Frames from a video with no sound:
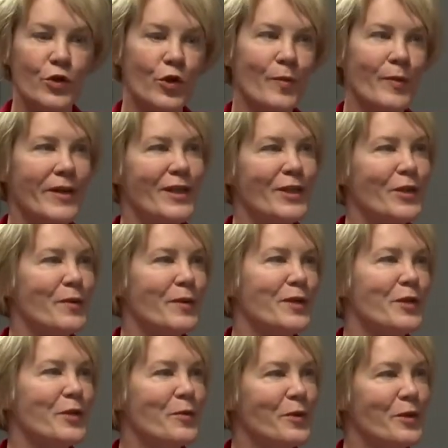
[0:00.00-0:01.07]
Germany is
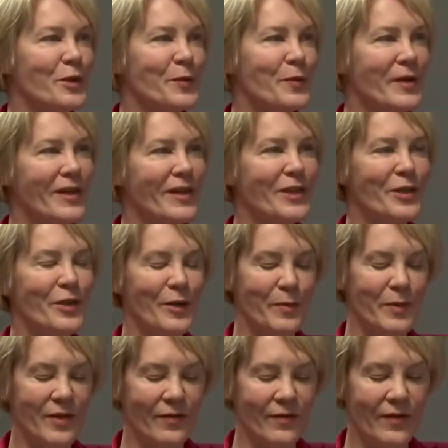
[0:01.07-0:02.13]
always the worst one in
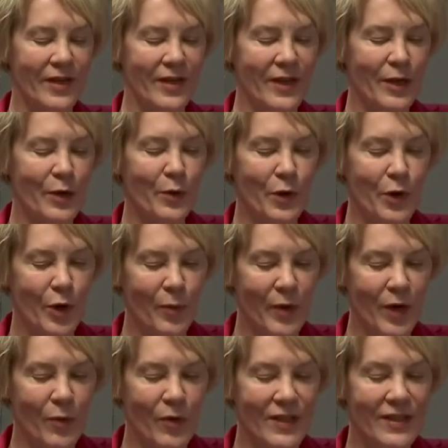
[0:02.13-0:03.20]
terms of
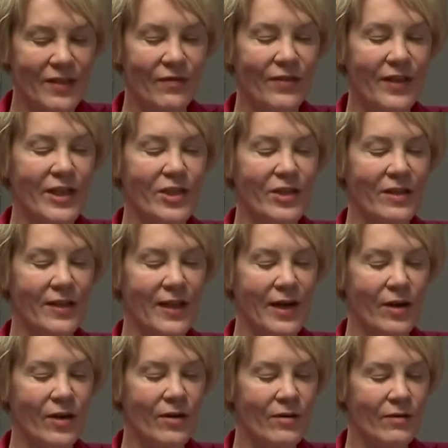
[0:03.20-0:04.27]
nobody wants inflation
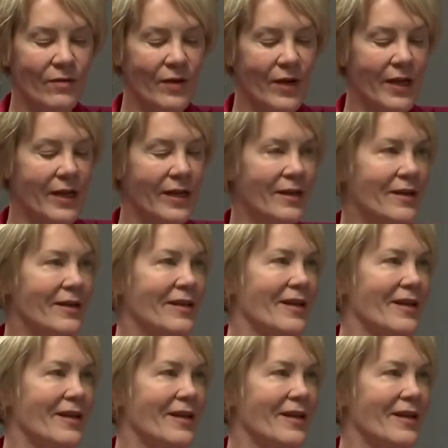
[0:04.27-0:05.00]
there, right?